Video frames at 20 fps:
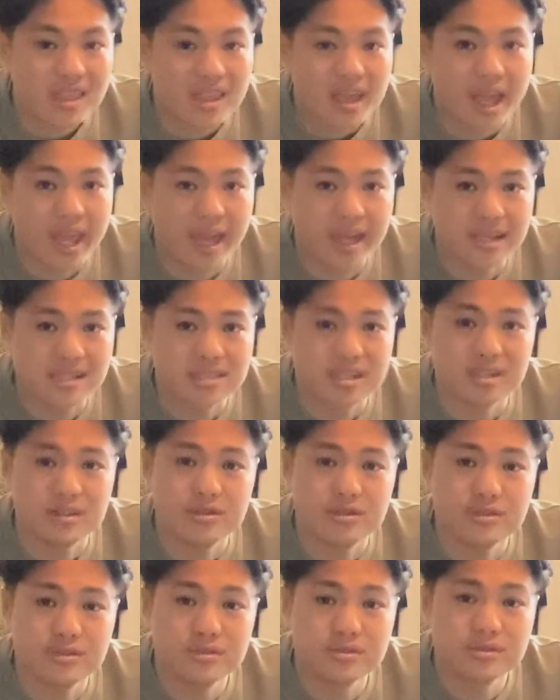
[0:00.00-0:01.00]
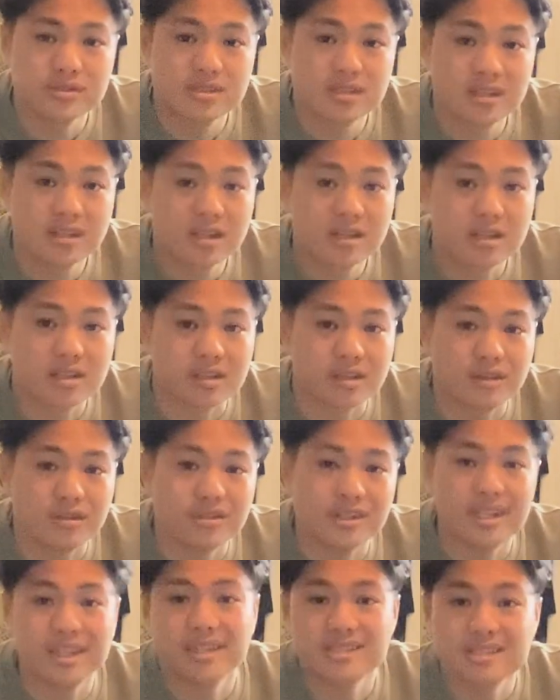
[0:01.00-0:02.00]
and it's a used
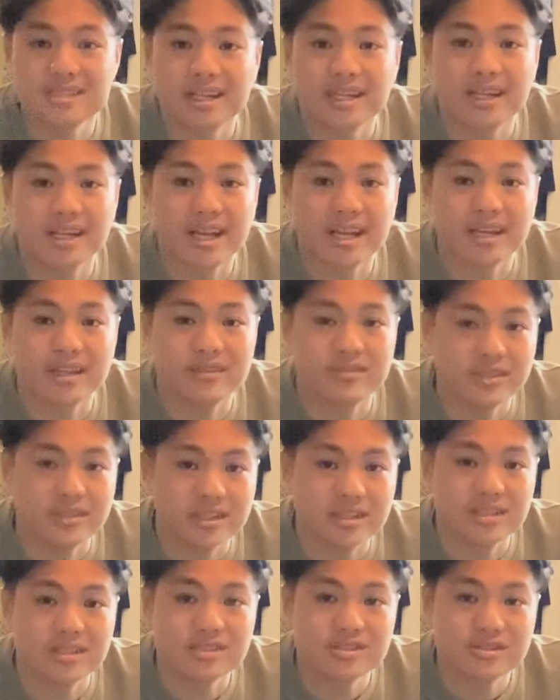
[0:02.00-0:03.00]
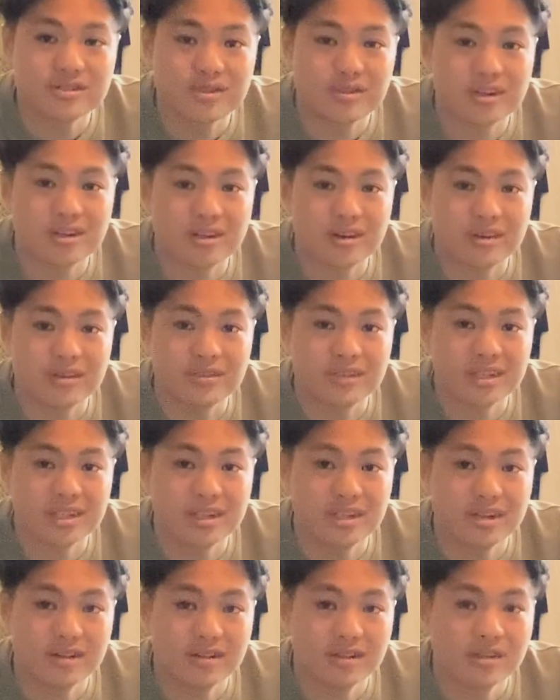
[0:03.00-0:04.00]
clothing and secondhand vintage store over in
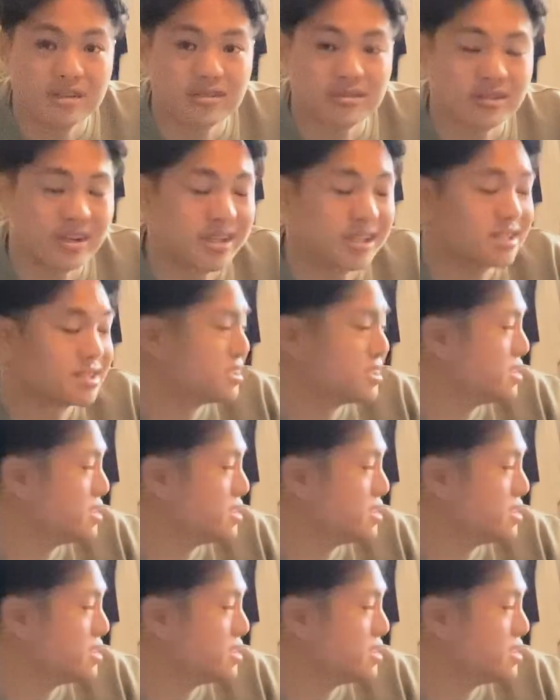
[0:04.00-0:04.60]
Kyoto, right next to